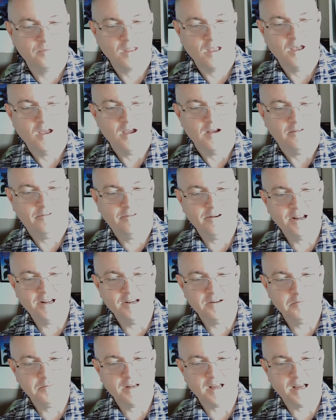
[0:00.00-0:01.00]

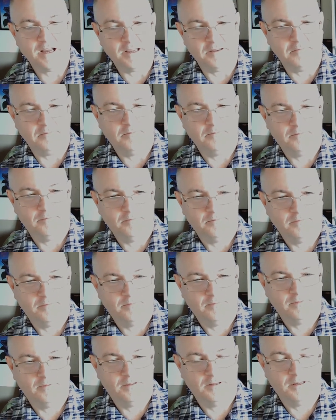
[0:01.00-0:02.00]
Freedom Day.
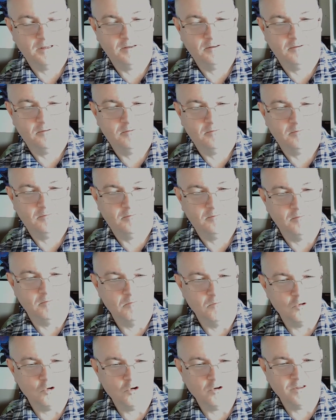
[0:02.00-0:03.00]

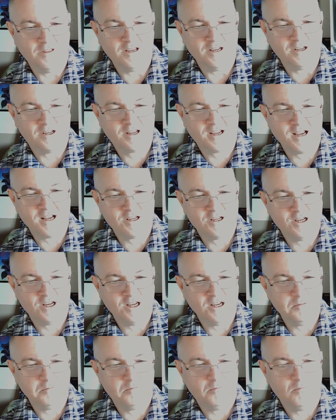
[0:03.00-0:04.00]
More of these
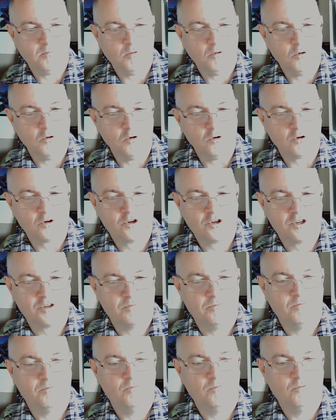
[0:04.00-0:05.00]
catchy hooks.
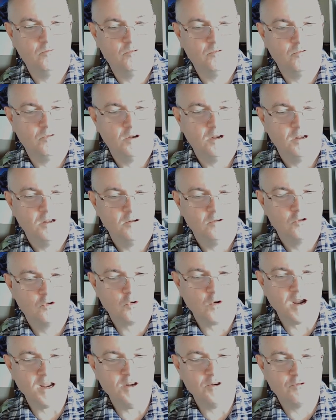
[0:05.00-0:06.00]

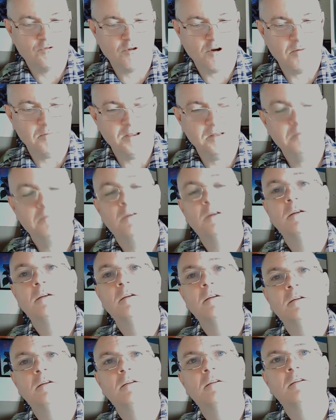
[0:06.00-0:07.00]
Great drumming.
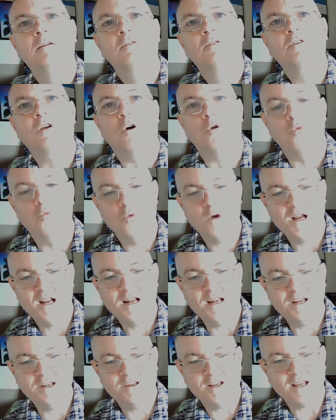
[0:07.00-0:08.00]
It's got a really
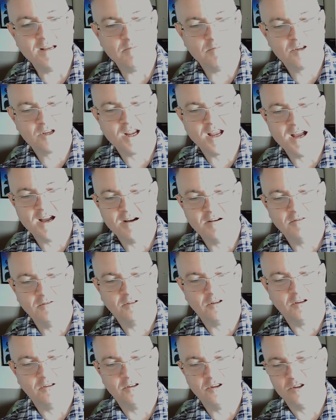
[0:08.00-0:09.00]
deep sound. I
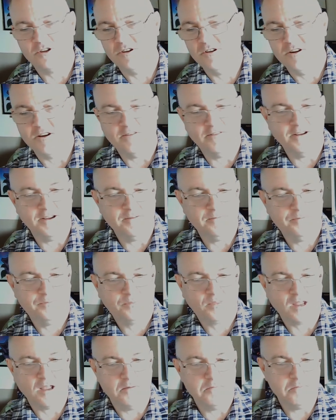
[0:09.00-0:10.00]
just love it.
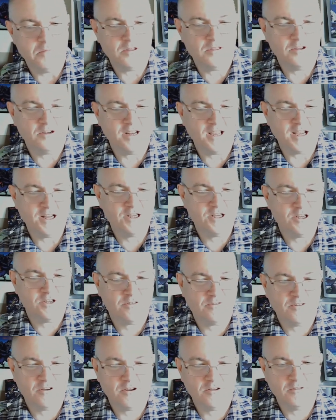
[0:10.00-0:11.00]
Mother Nature's
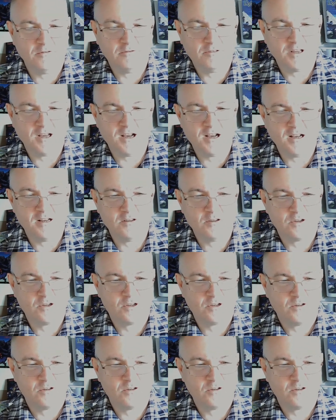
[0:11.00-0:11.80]
Final Dance.